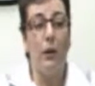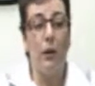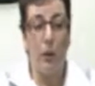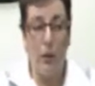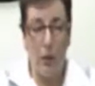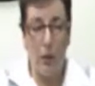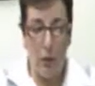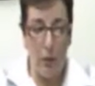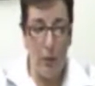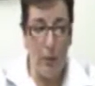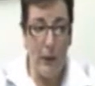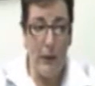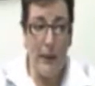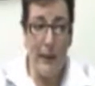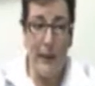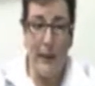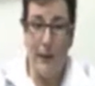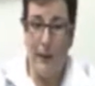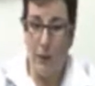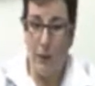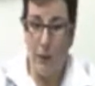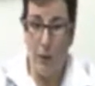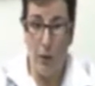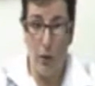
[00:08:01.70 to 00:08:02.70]
who we
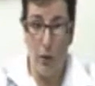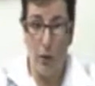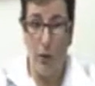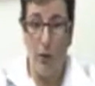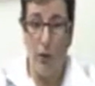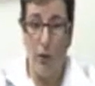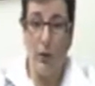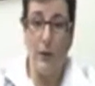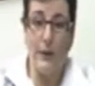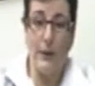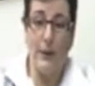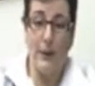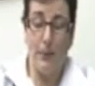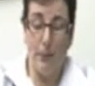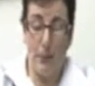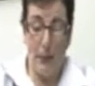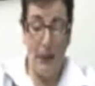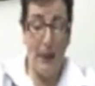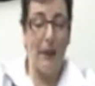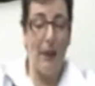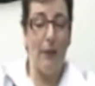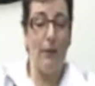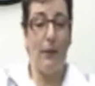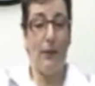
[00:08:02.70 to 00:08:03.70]
can call on to
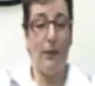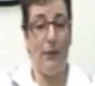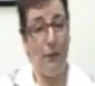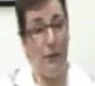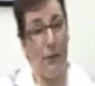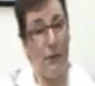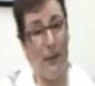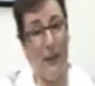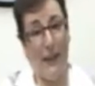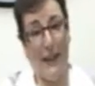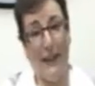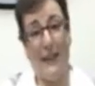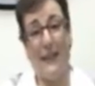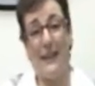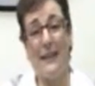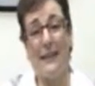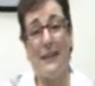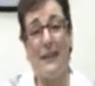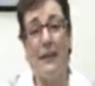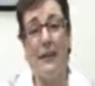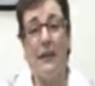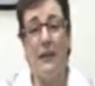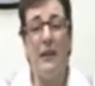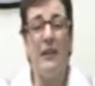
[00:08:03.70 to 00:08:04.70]
be our referees.